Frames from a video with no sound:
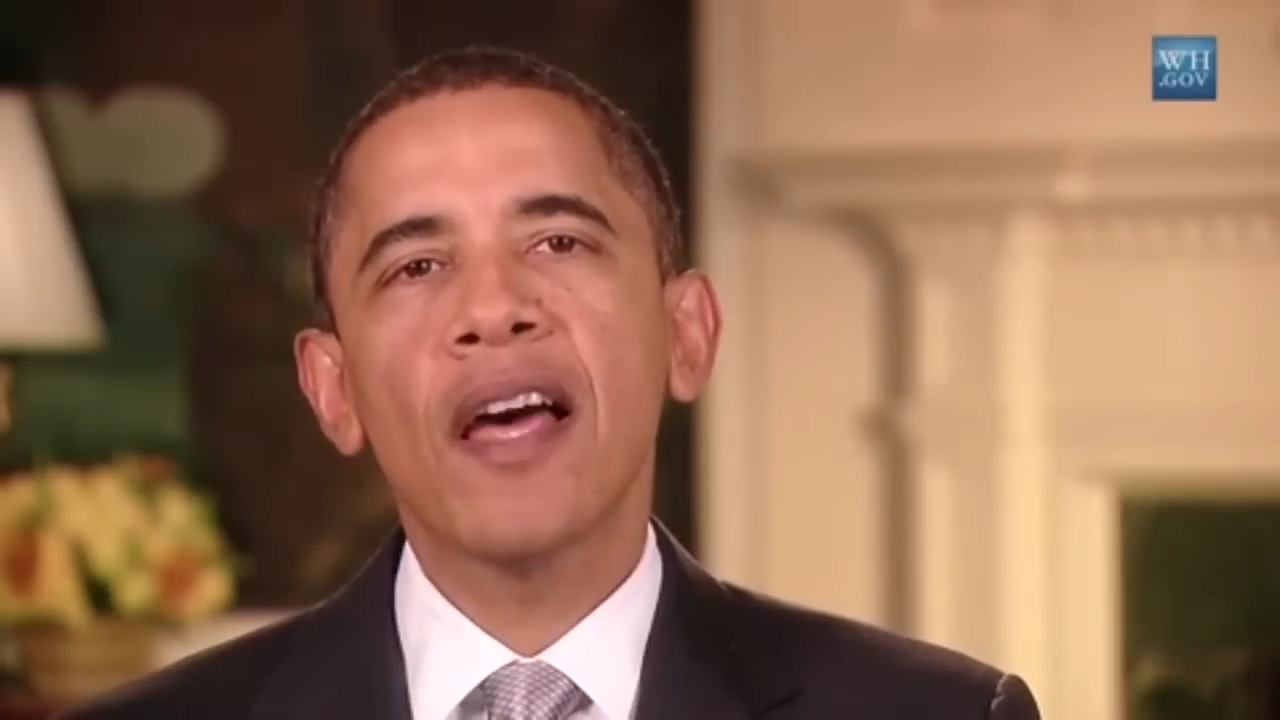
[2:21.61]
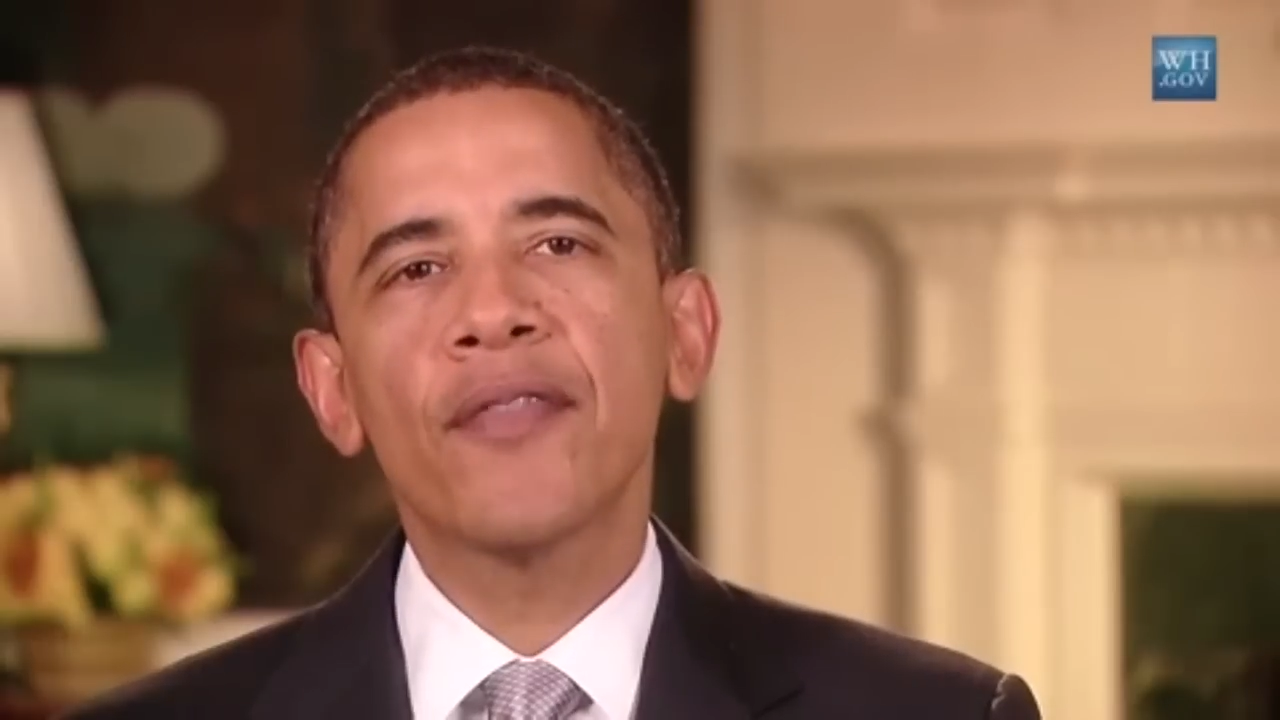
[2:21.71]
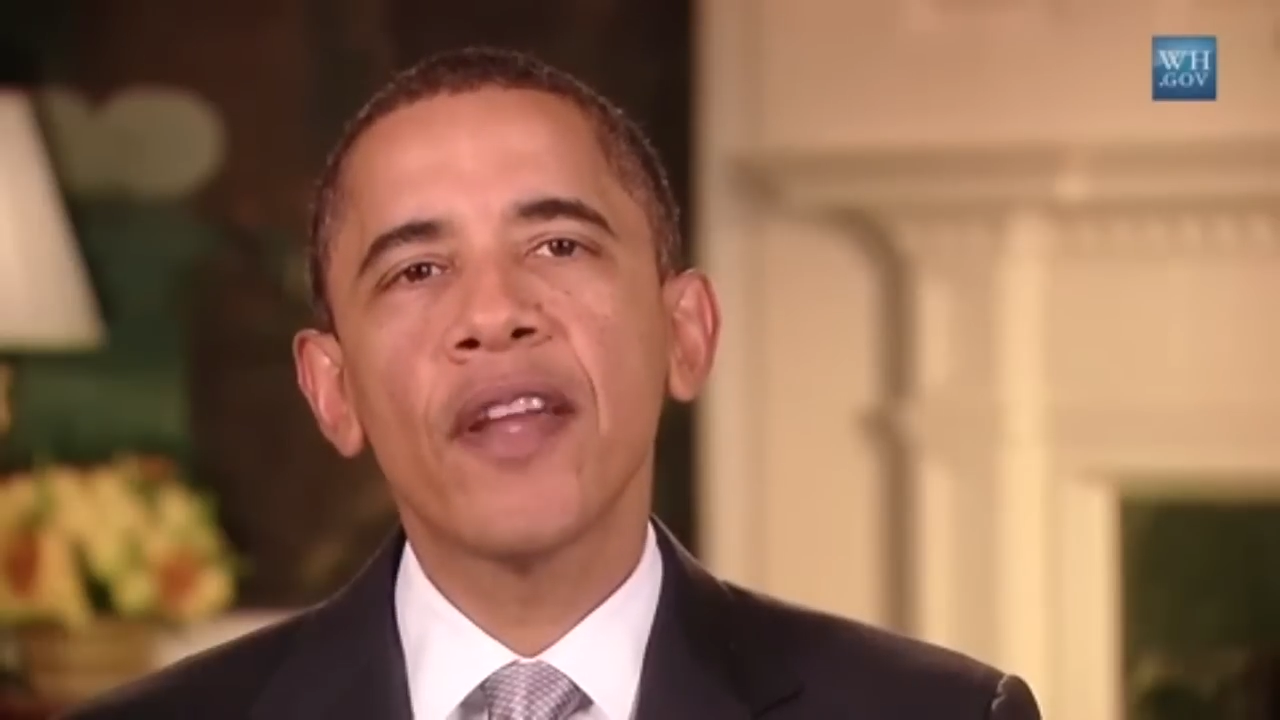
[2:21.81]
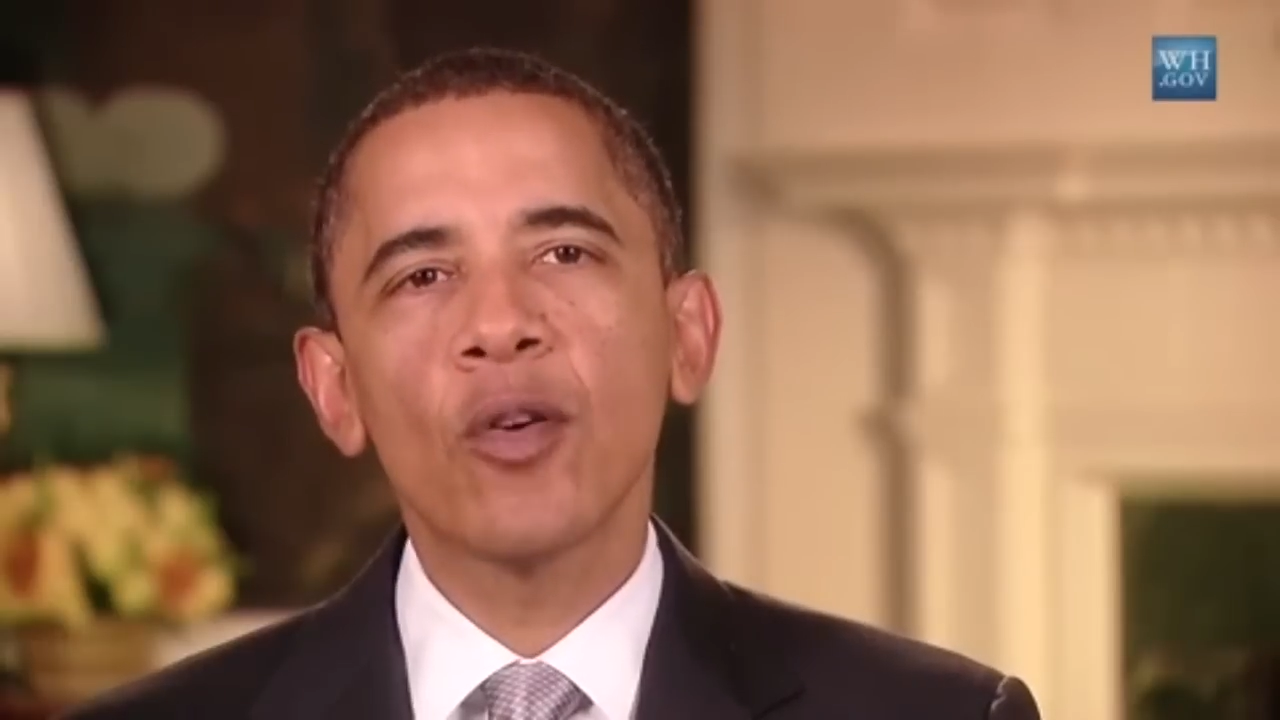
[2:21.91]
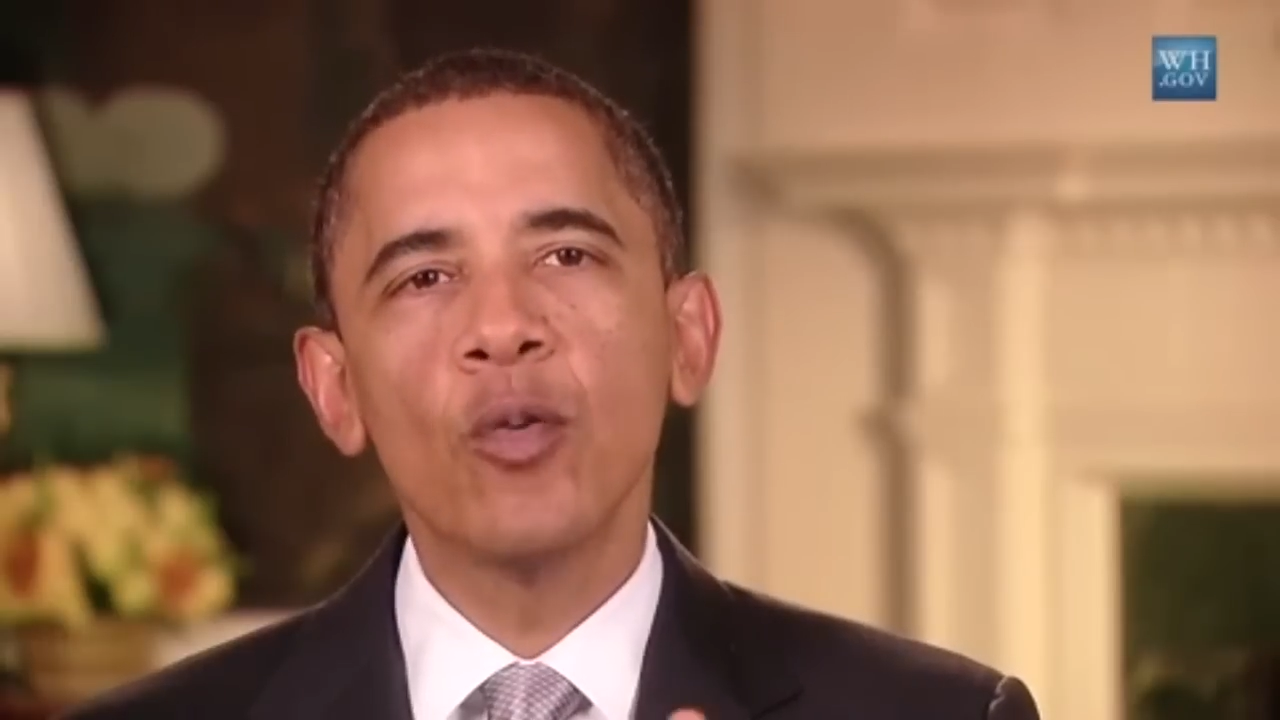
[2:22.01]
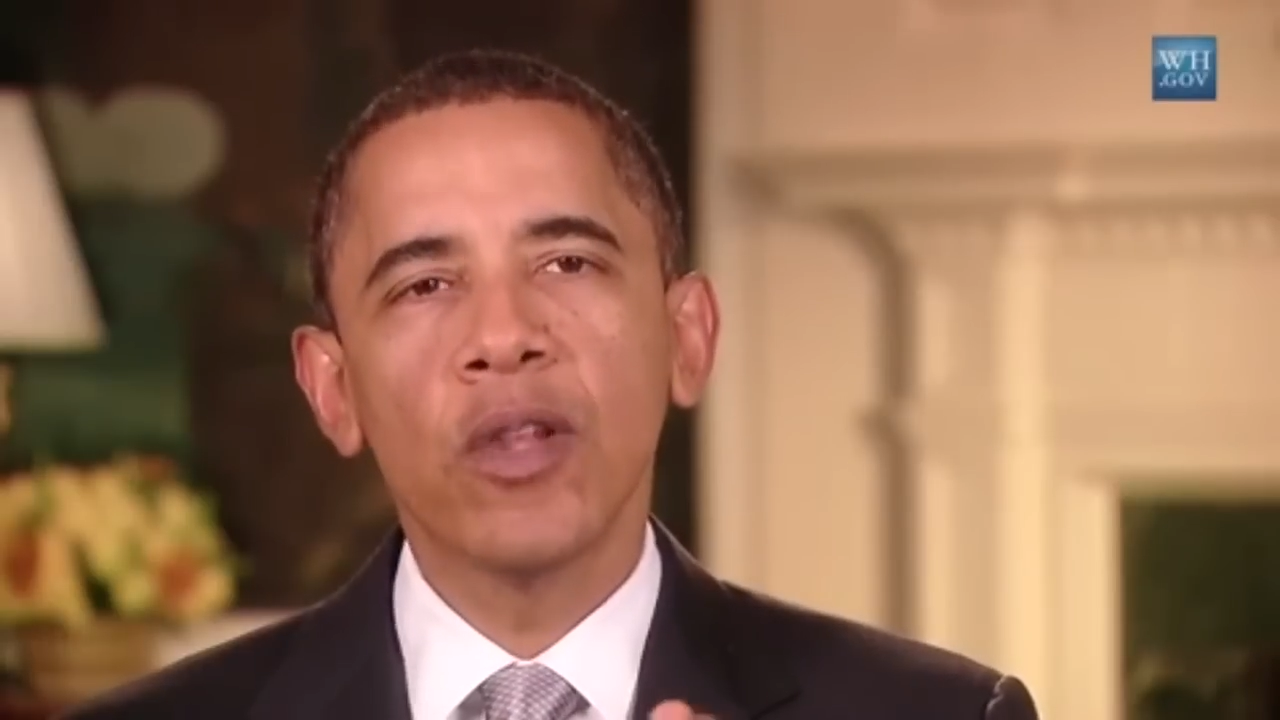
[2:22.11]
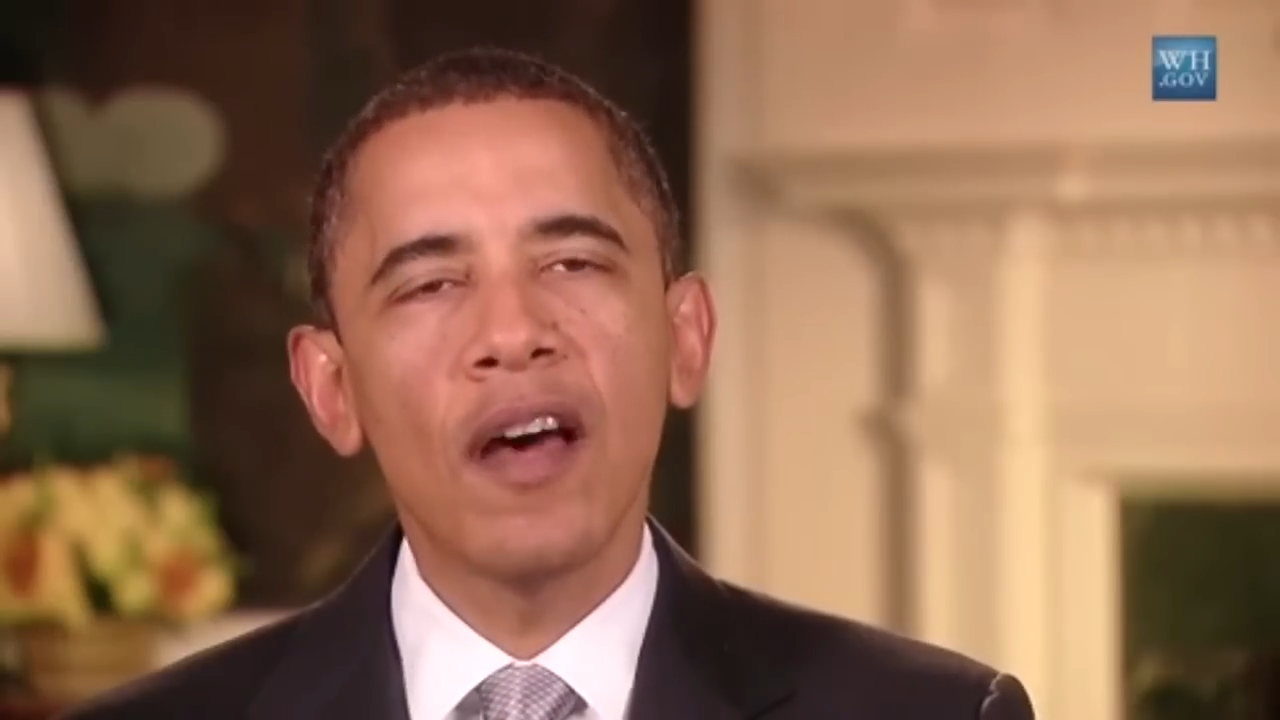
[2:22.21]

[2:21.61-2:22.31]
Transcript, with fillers: out there who